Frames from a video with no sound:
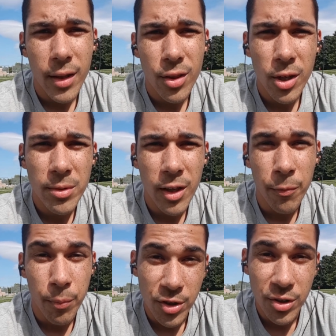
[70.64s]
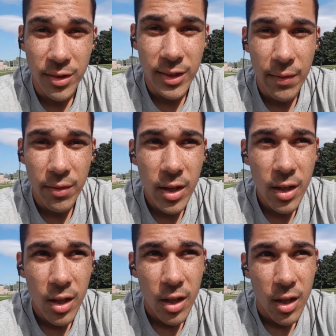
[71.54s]
In terms of personal safety,
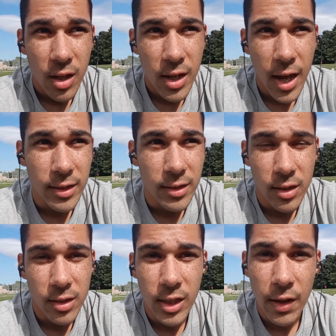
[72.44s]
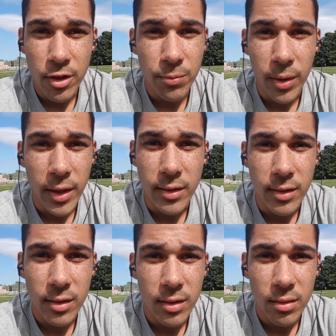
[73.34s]
yeah, it's the safest
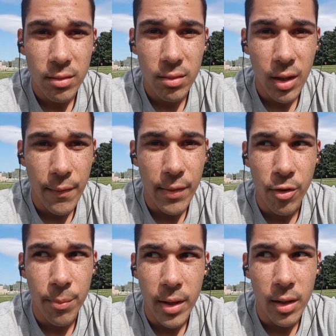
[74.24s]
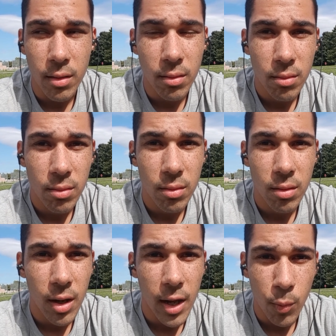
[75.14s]
place I've ever been
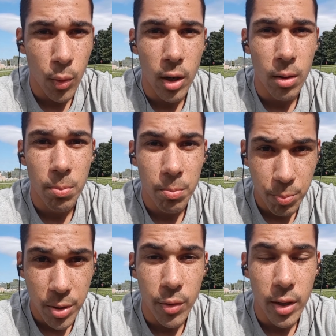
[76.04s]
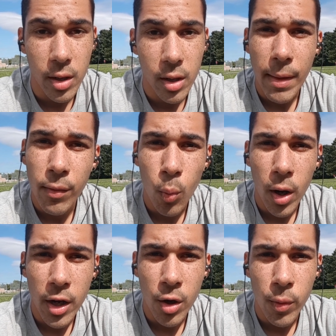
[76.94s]
anywhere, period. I'm never
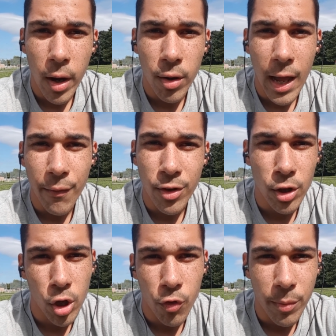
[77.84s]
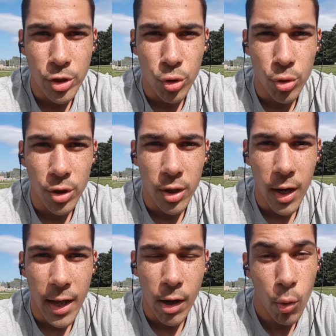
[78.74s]
walking around having to look over my shoulder,
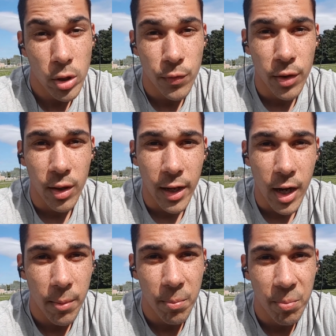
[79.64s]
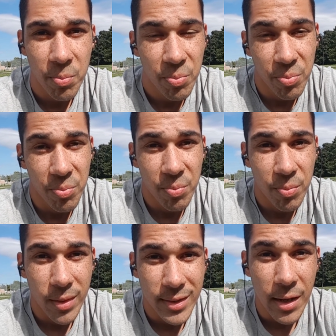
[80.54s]
and I always feel like I'm
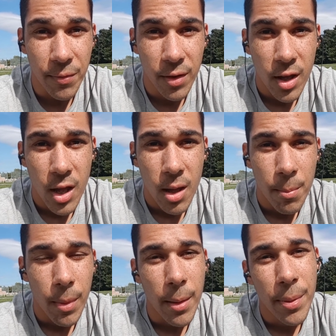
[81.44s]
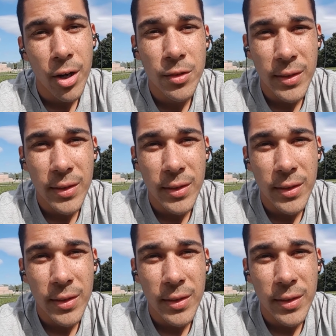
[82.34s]
safe. My parents